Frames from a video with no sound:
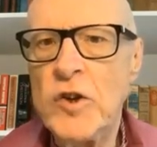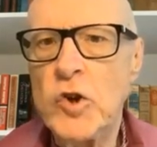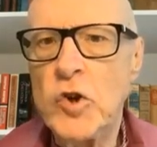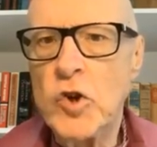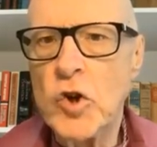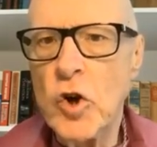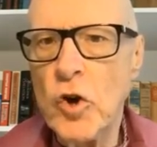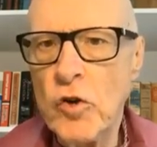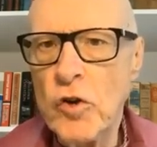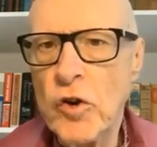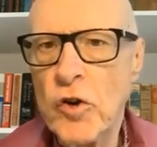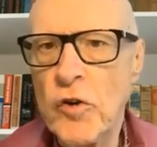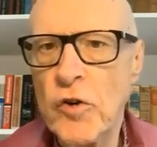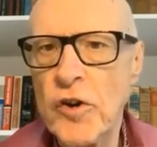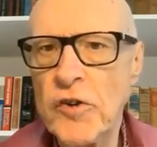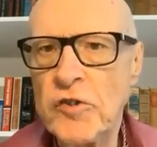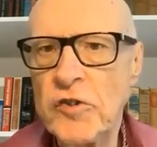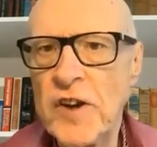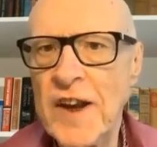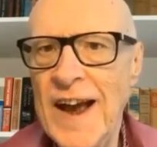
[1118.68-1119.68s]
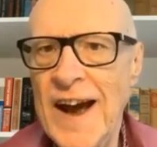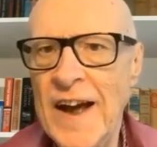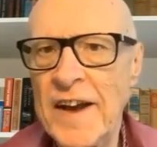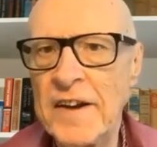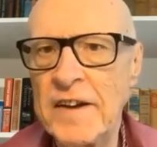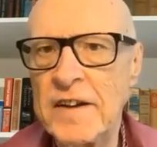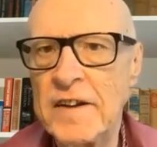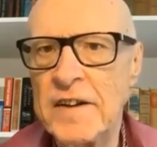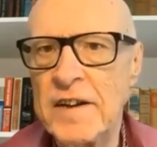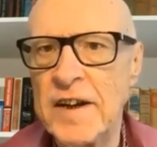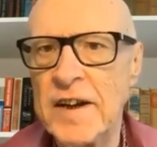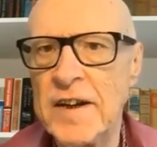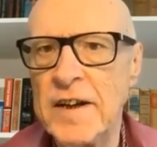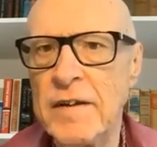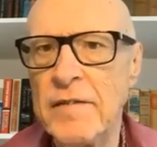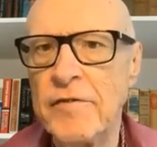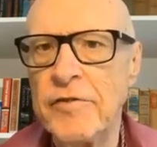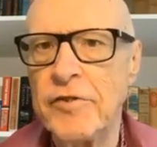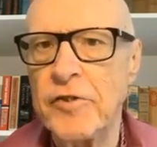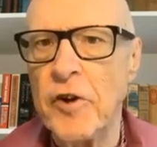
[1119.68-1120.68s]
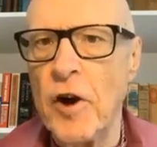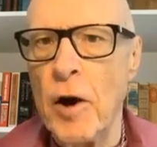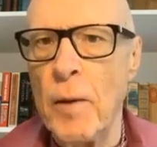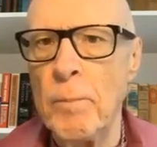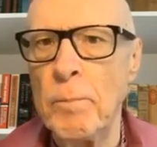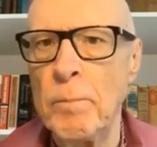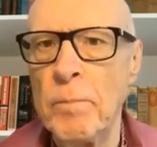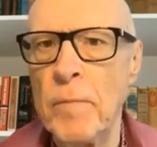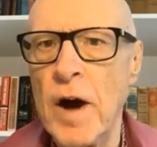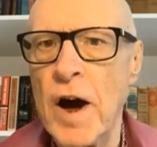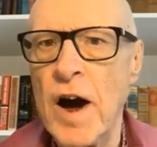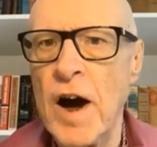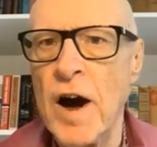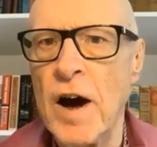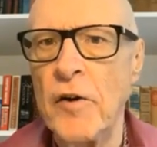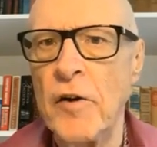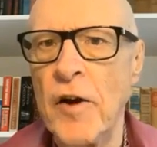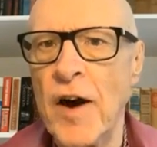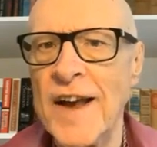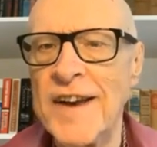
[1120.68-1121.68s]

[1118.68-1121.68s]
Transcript: We took Christianity from